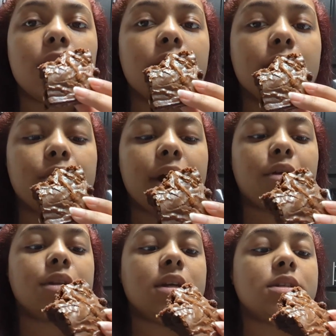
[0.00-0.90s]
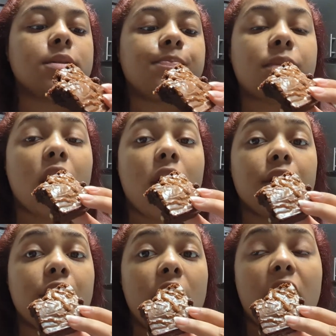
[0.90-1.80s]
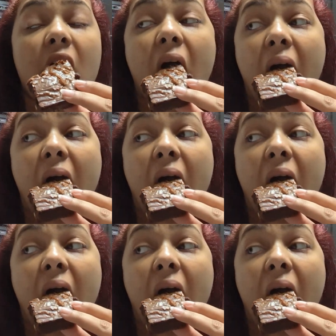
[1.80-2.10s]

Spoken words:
The brownies are good.